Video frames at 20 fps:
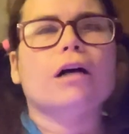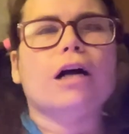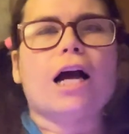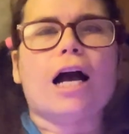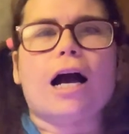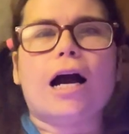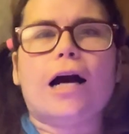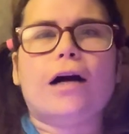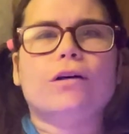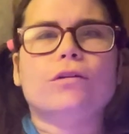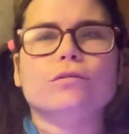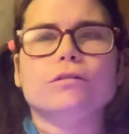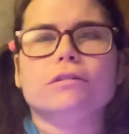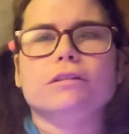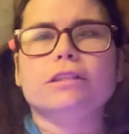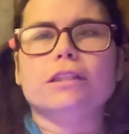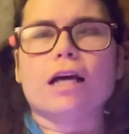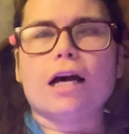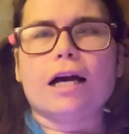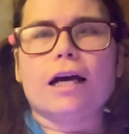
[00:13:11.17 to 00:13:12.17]

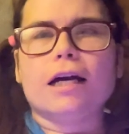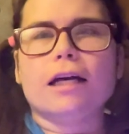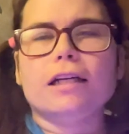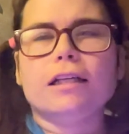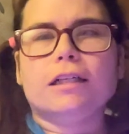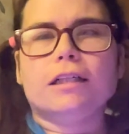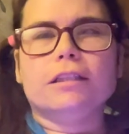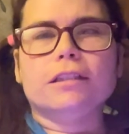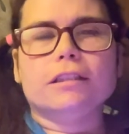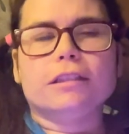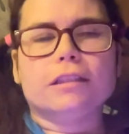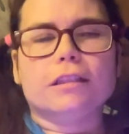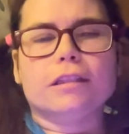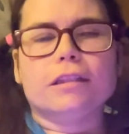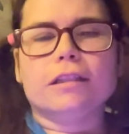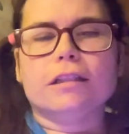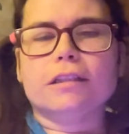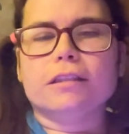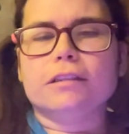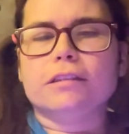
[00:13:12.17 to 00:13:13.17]
outside under
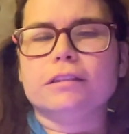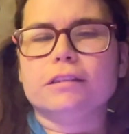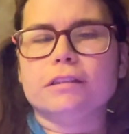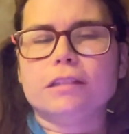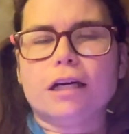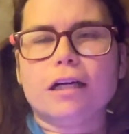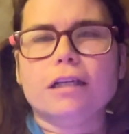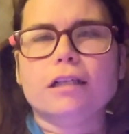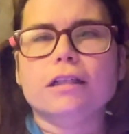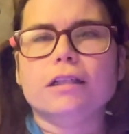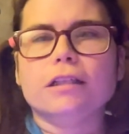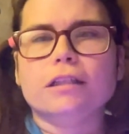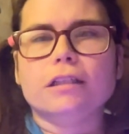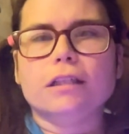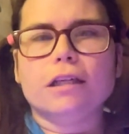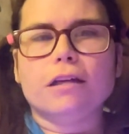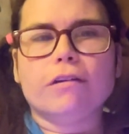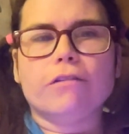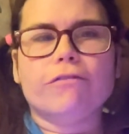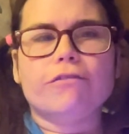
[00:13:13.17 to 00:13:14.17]
the
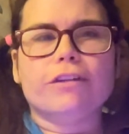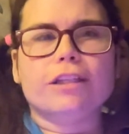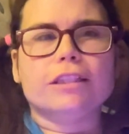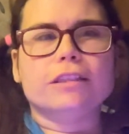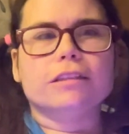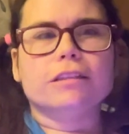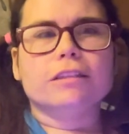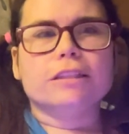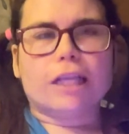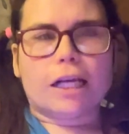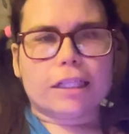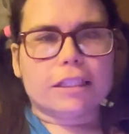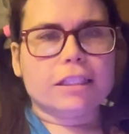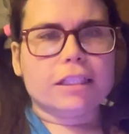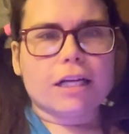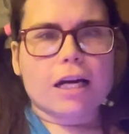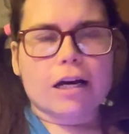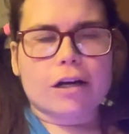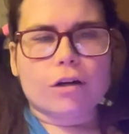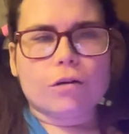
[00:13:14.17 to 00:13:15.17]
sun if it's
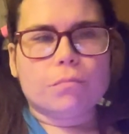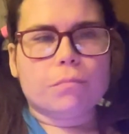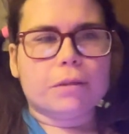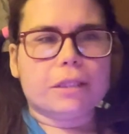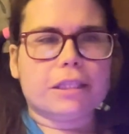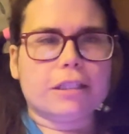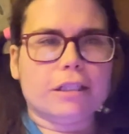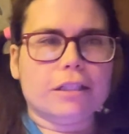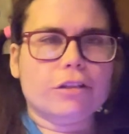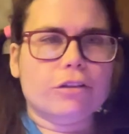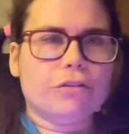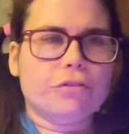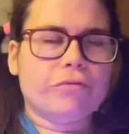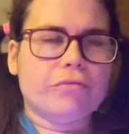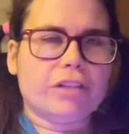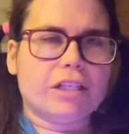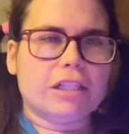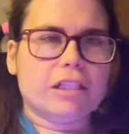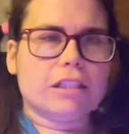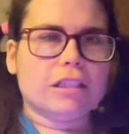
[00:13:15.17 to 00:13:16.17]
sunny out, but the
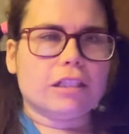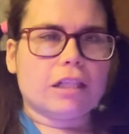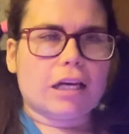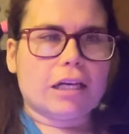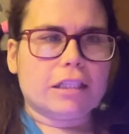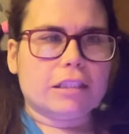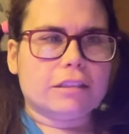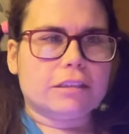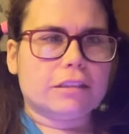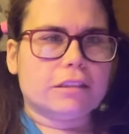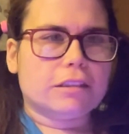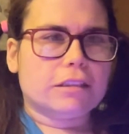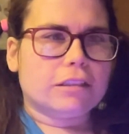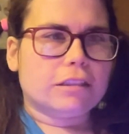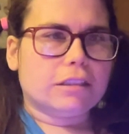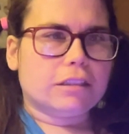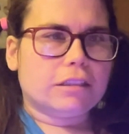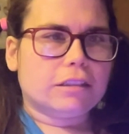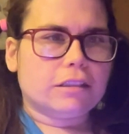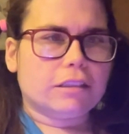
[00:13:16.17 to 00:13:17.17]
UV light's
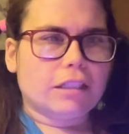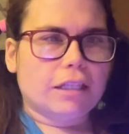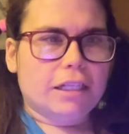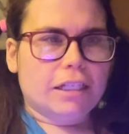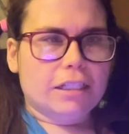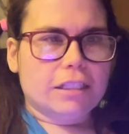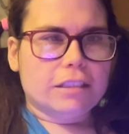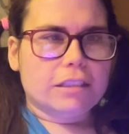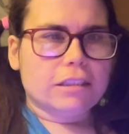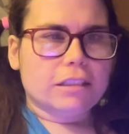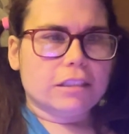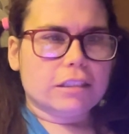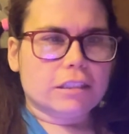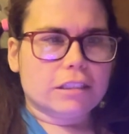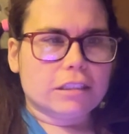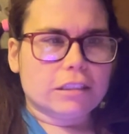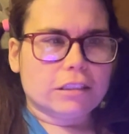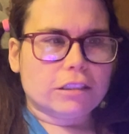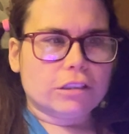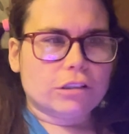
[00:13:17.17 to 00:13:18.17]
just
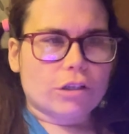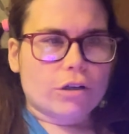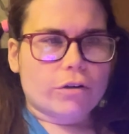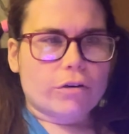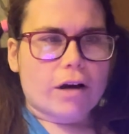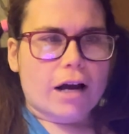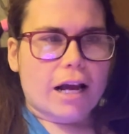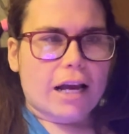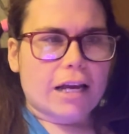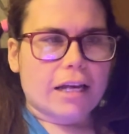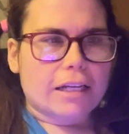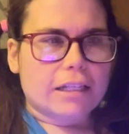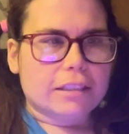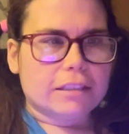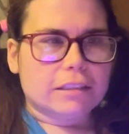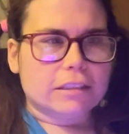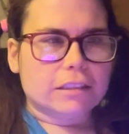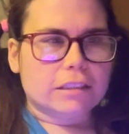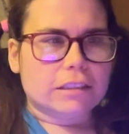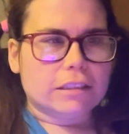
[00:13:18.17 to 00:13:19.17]
easier, so I
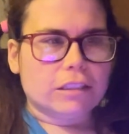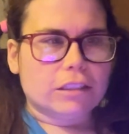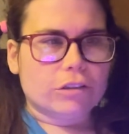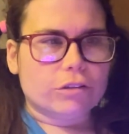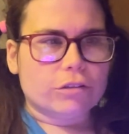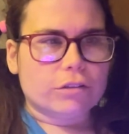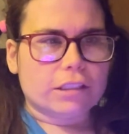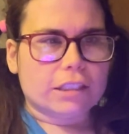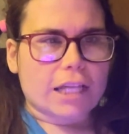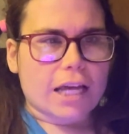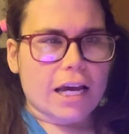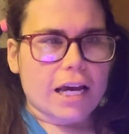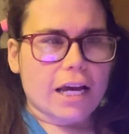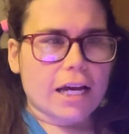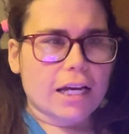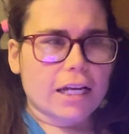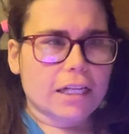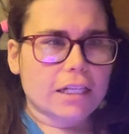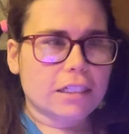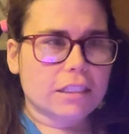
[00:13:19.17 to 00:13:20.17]
just use
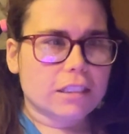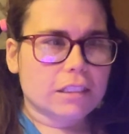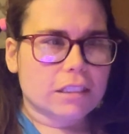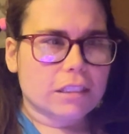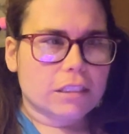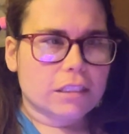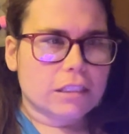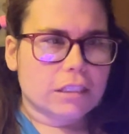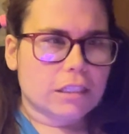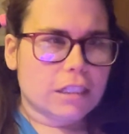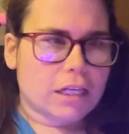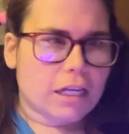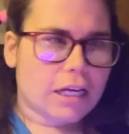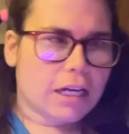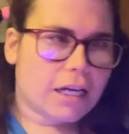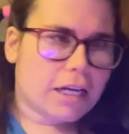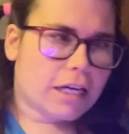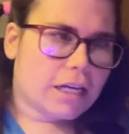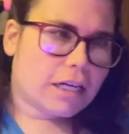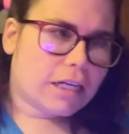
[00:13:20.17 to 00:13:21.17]
that.
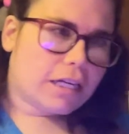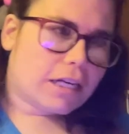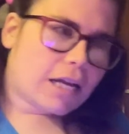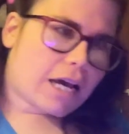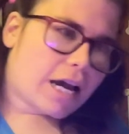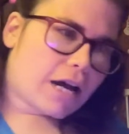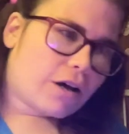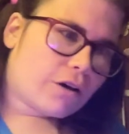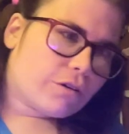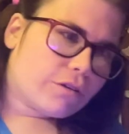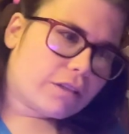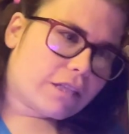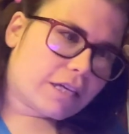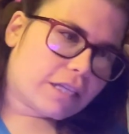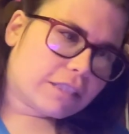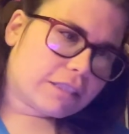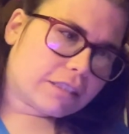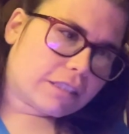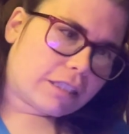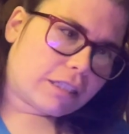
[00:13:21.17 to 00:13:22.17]
And now
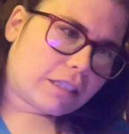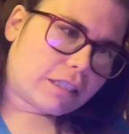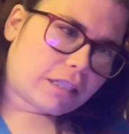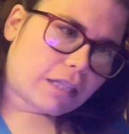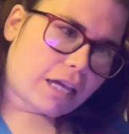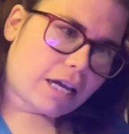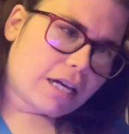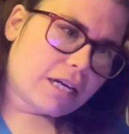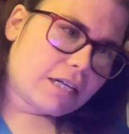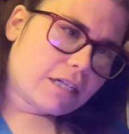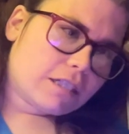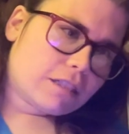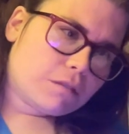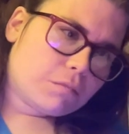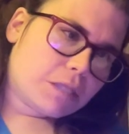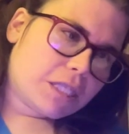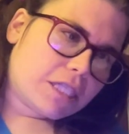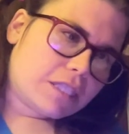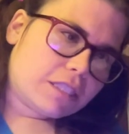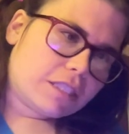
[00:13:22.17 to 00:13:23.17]
there's a glare
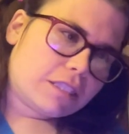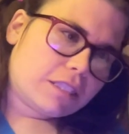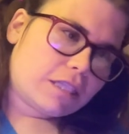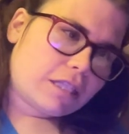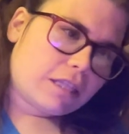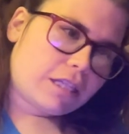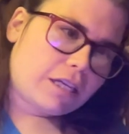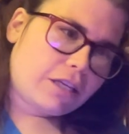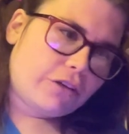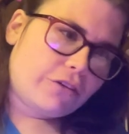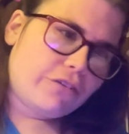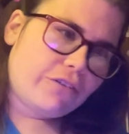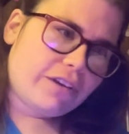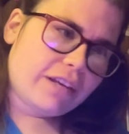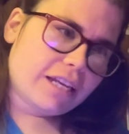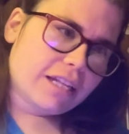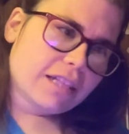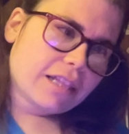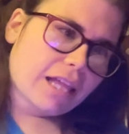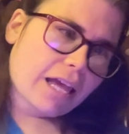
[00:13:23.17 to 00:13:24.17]
because of the
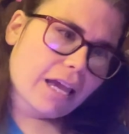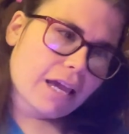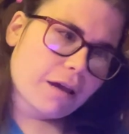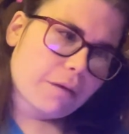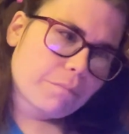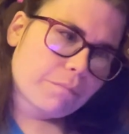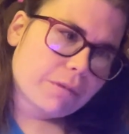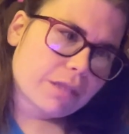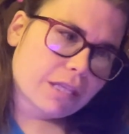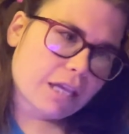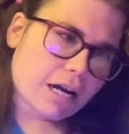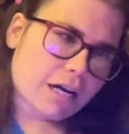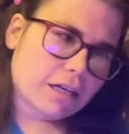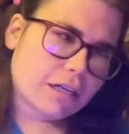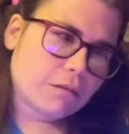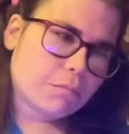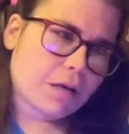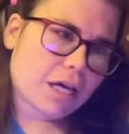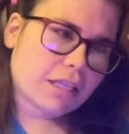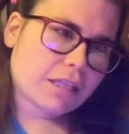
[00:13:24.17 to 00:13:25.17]
UV lamp. Sorry
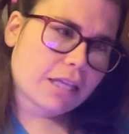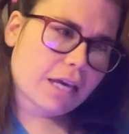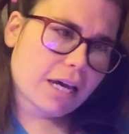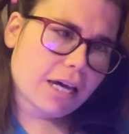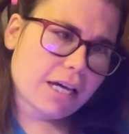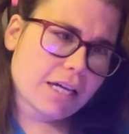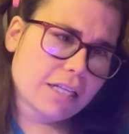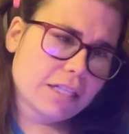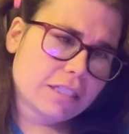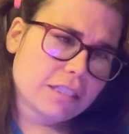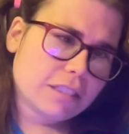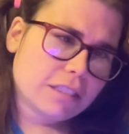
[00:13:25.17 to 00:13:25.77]
about that.